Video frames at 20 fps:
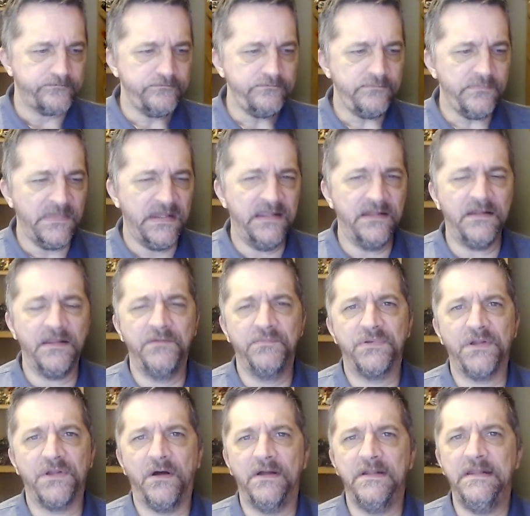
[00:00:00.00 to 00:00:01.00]
It lives
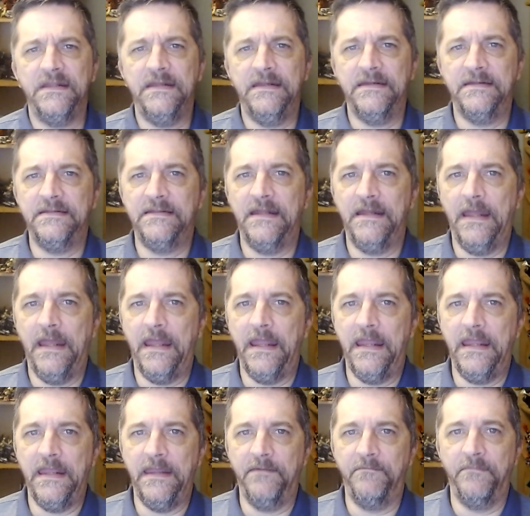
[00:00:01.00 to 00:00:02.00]
on in
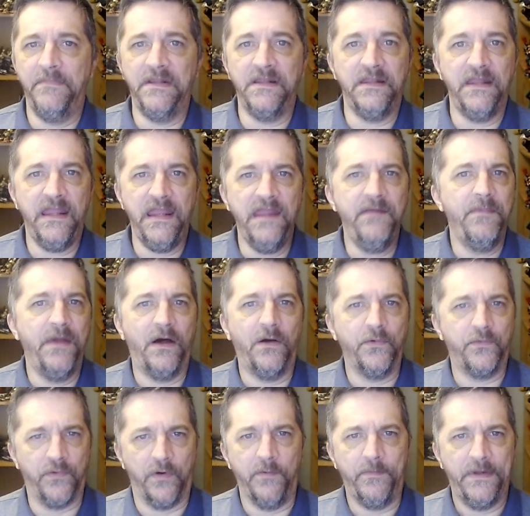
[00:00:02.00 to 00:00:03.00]
an email
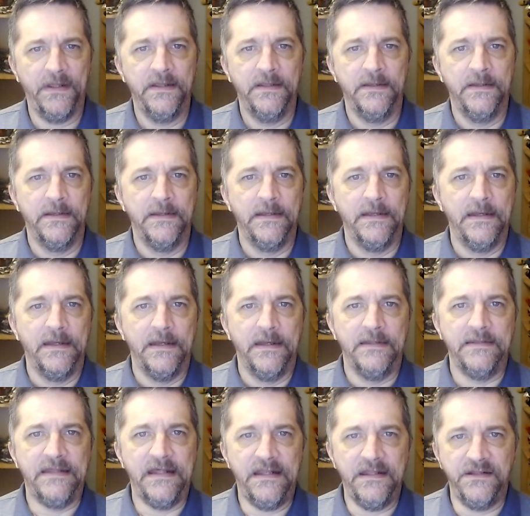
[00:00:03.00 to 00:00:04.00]
group
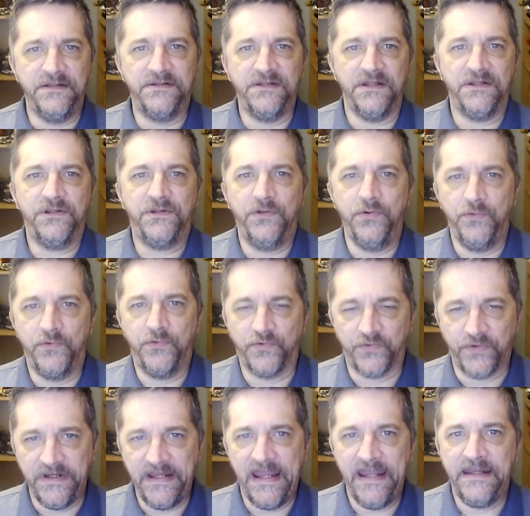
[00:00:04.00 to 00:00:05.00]
that exists to
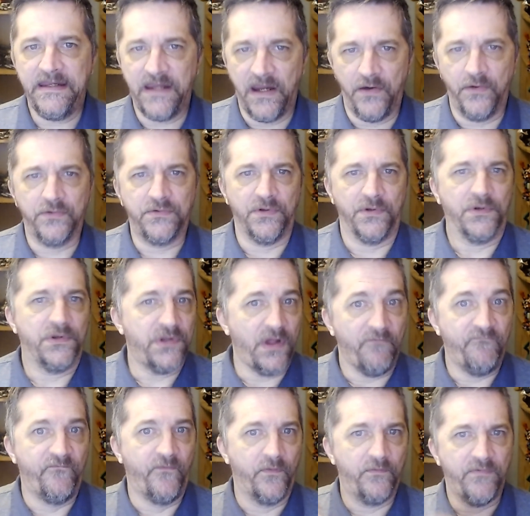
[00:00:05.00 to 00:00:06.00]
create characters
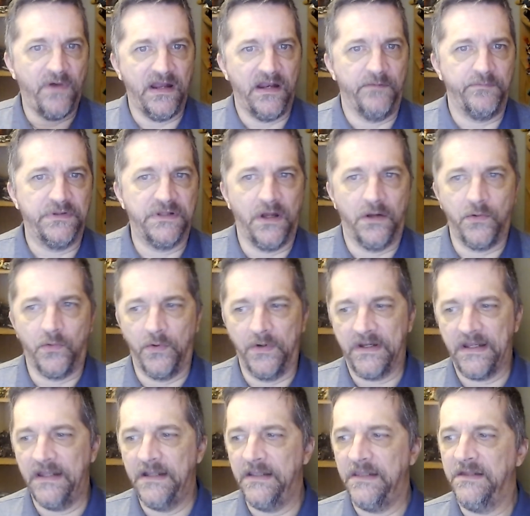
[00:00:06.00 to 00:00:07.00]
for writeups.org.
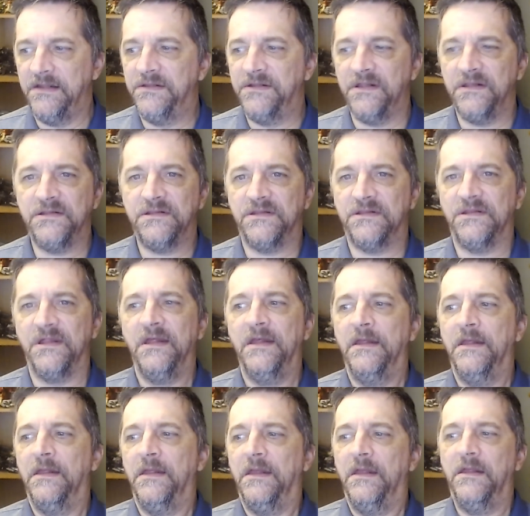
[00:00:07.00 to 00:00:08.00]
It exists
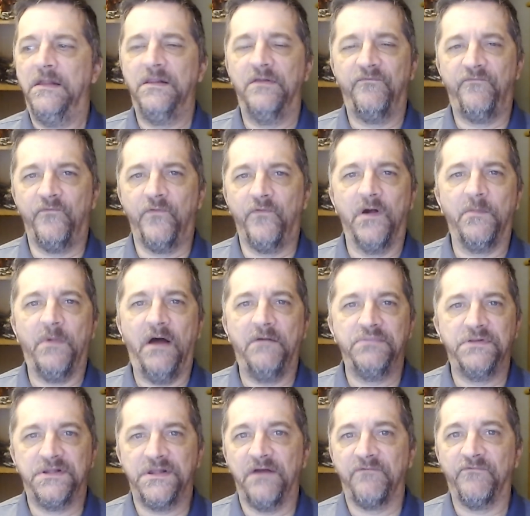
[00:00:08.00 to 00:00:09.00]
in the form of
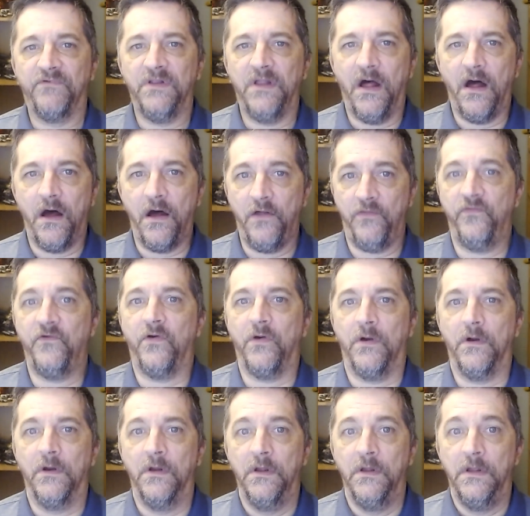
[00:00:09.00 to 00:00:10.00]
several other
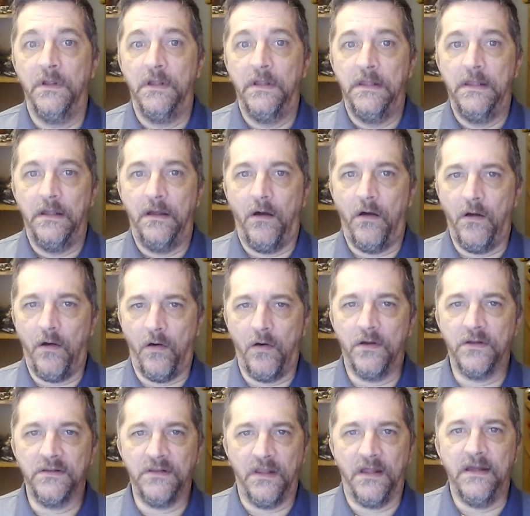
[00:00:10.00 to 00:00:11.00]

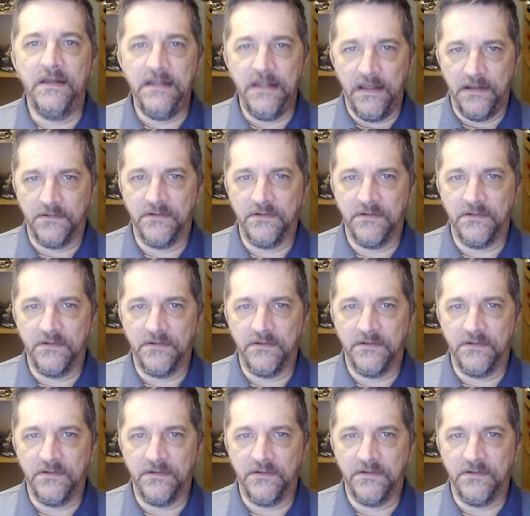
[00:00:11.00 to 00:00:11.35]
online internet